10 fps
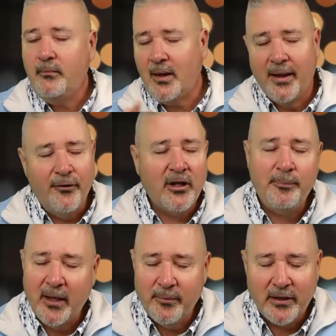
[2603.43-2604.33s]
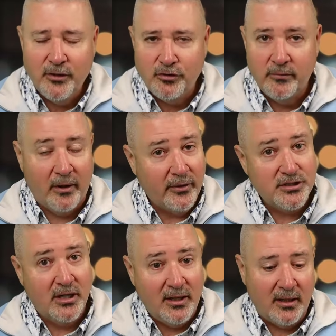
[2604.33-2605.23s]
I don't get paid by YouTube. I wish
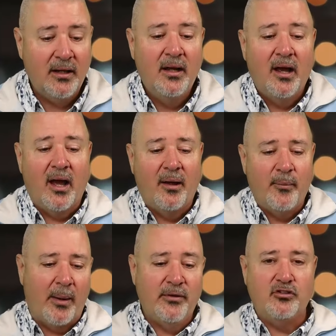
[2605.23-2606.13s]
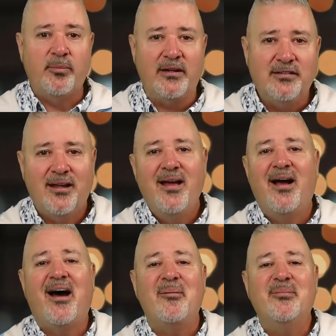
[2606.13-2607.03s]
I did. I'm not Mr. Beast.
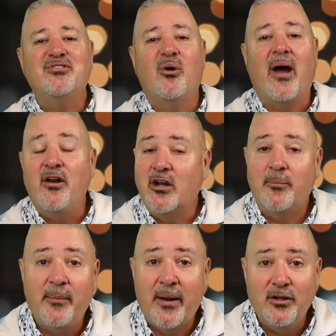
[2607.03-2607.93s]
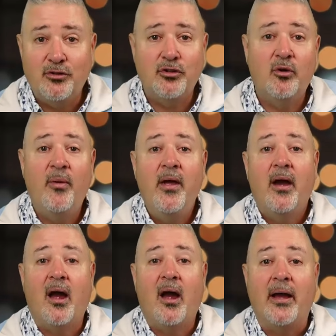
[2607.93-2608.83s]
So I don't get paid by YouTube.
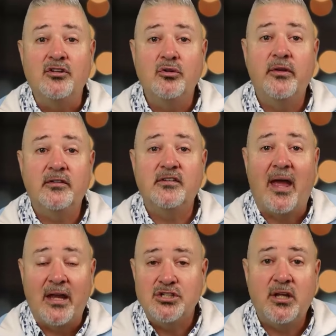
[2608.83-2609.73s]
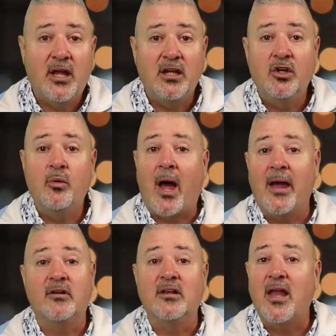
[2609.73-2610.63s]
I do this to educate you. I
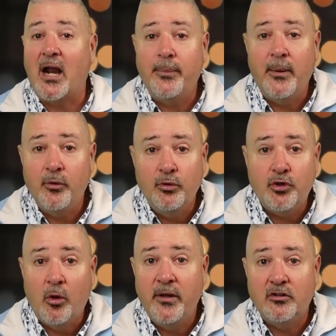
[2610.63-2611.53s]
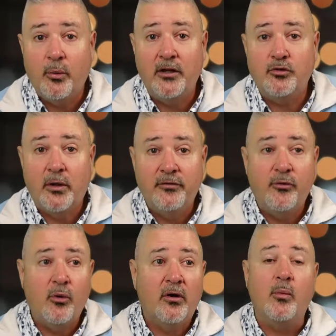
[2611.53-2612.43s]
have a lot of people who told me in
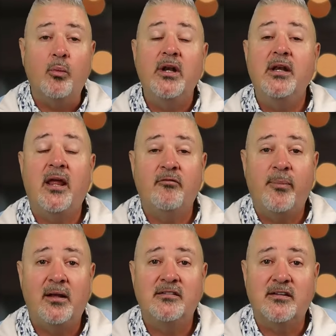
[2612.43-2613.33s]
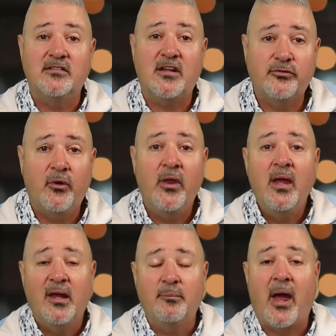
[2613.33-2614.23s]
2024 they wouldn't have been successful
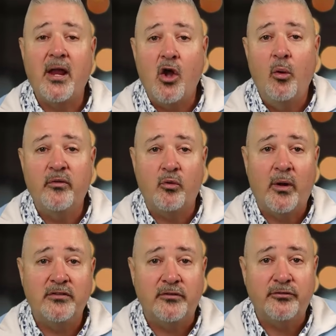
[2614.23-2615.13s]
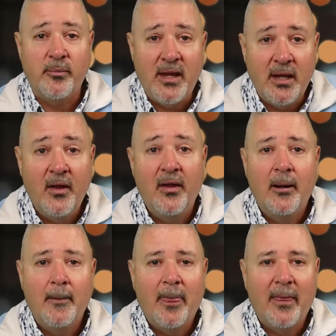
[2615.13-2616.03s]
in buying a home if it wasn't for me,
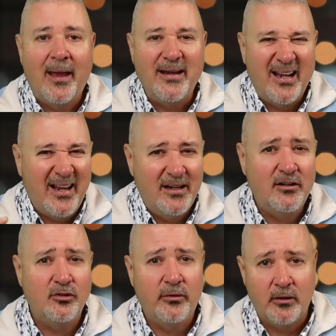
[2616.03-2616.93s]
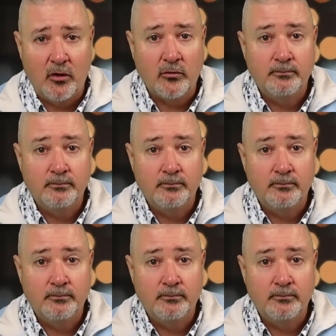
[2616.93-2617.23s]
and yet I didn't do their loan.